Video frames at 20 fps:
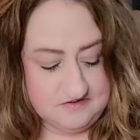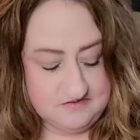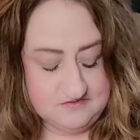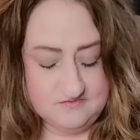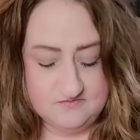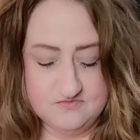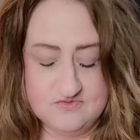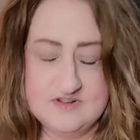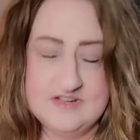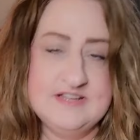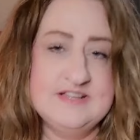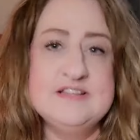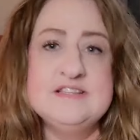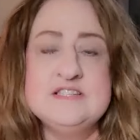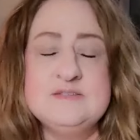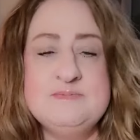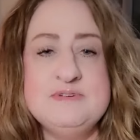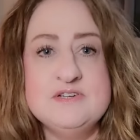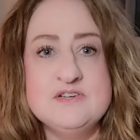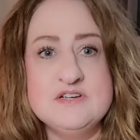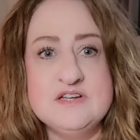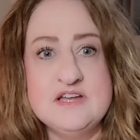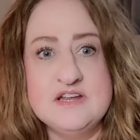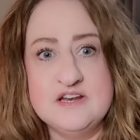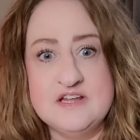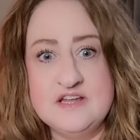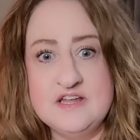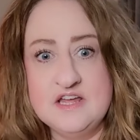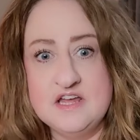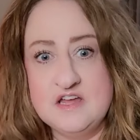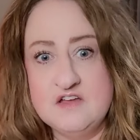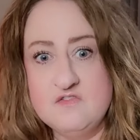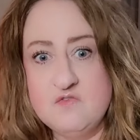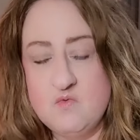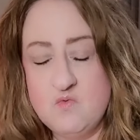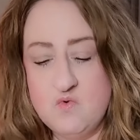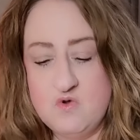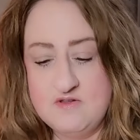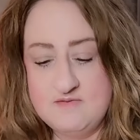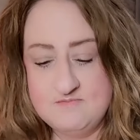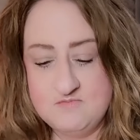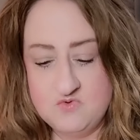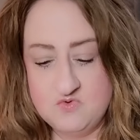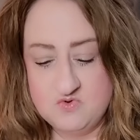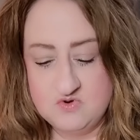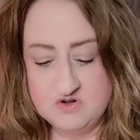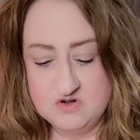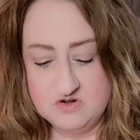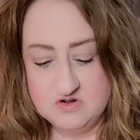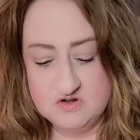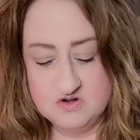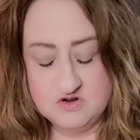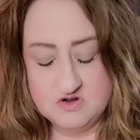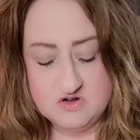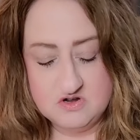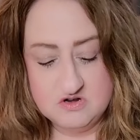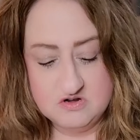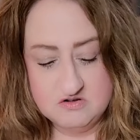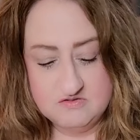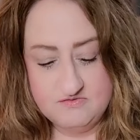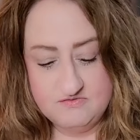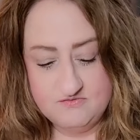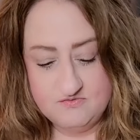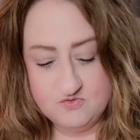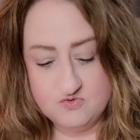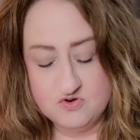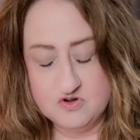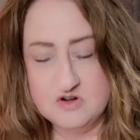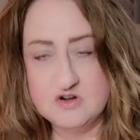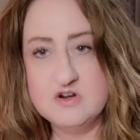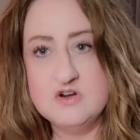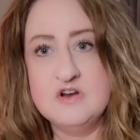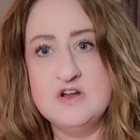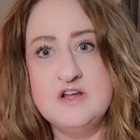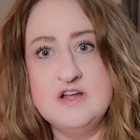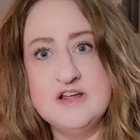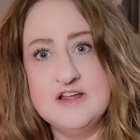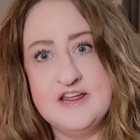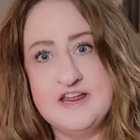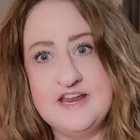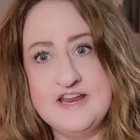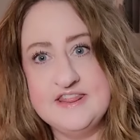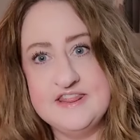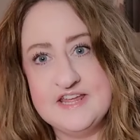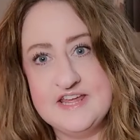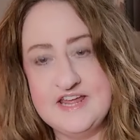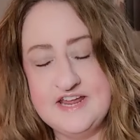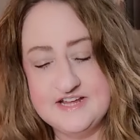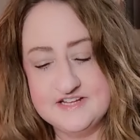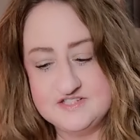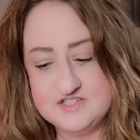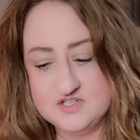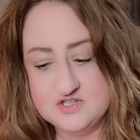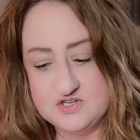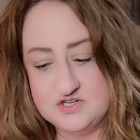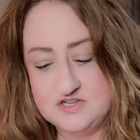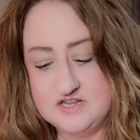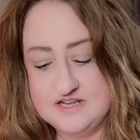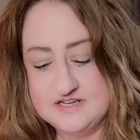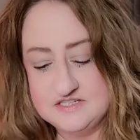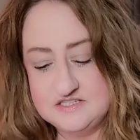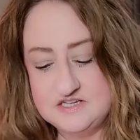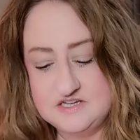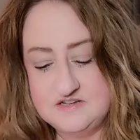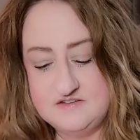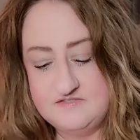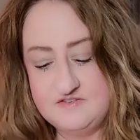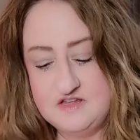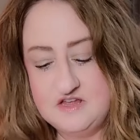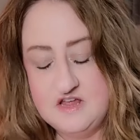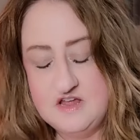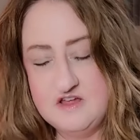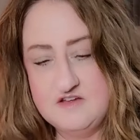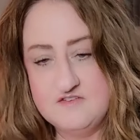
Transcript: All right, Spirit, can I have one more card for the Cancer Collective